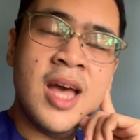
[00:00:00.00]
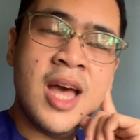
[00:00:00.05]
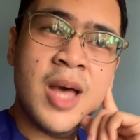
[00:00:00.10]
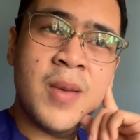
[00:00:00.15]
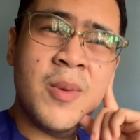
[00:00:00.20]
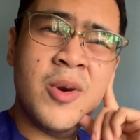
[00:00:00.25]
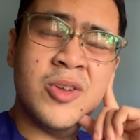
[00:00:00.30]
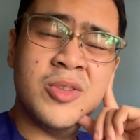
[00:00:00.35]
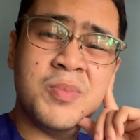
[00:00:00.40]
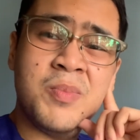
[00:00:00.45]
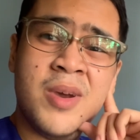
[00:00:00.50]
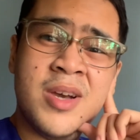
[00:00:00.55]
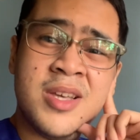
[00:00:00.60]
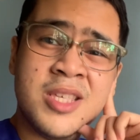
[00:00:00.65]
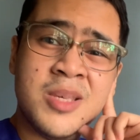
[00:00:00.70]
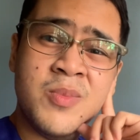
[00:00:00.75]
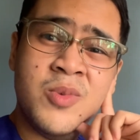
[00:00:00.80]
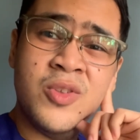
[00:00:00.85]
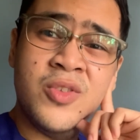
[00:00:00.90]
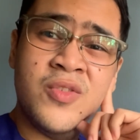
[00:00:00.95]
about
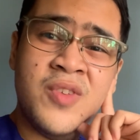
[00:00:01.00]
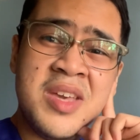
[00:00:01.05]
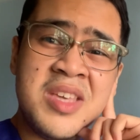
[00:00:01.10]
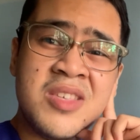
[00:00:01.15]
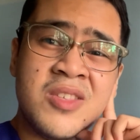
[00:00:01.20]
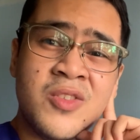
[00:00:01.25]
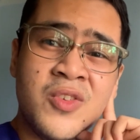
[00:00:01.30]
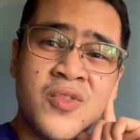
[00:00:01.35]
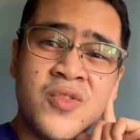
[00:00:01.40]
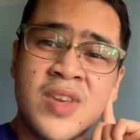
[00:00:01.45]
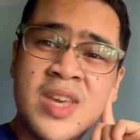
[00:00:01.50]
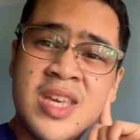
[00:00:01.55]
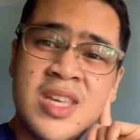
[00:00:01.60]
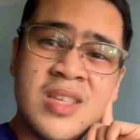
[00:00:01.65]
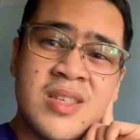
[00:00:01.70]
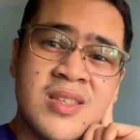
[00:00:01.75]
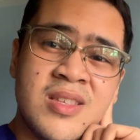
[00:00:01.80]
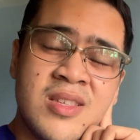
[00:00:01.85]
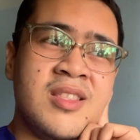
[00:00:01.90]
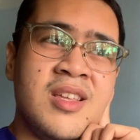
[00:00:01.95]
possible
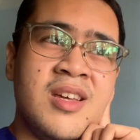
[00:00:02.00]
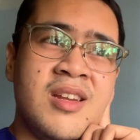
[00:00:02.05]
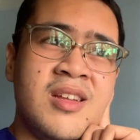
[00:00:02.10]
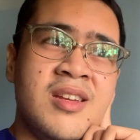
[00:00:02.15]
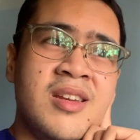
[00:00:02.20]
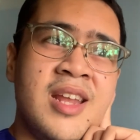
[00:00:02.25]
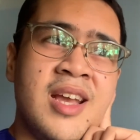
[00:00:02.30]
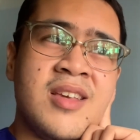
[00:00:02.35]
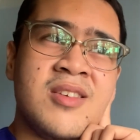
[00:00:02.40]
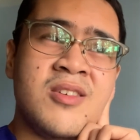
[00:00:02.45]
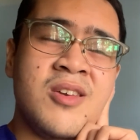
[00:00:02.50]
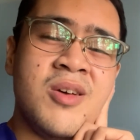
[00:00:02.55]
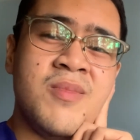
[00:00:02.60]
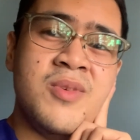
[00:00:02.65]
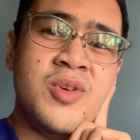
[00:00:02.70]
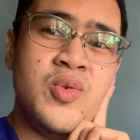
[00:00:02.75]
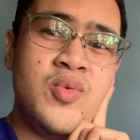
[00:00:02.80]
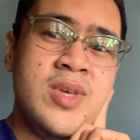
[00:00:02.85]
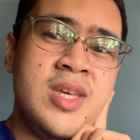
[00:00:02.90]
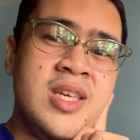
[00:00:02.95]
face-to-face in the next
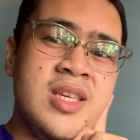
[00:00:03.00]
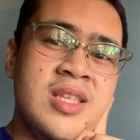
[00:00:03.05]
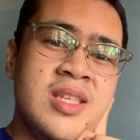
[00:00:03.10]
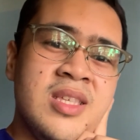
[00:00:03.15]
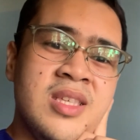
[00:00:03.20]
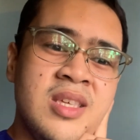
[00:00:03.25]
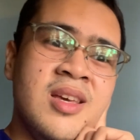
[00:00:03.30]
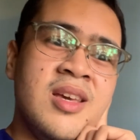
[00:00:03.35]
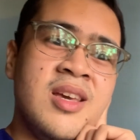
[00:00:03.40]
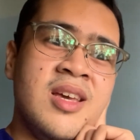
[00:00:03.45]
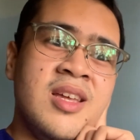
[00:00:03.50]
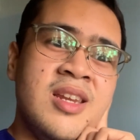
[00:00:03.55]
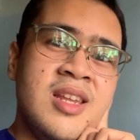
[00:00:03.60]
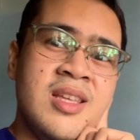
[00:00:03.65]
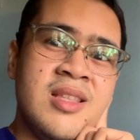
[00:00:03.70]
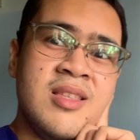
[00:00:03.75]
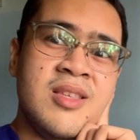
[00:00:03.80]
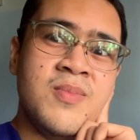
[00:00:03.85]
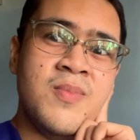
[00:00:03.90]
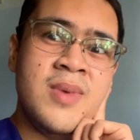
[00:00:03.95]
coming weeks. And
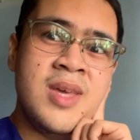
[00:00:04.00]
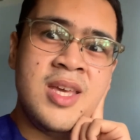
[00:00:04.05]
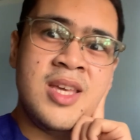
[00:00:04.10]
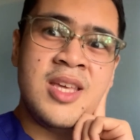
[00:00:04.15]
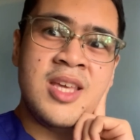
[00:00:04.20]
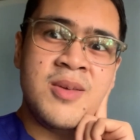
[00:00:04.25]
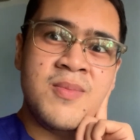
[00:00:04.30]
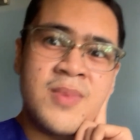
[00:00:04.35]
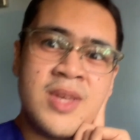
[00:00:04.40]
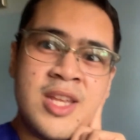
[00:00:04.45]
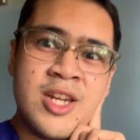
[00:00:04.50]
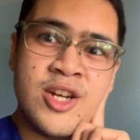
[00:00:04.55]
it's making me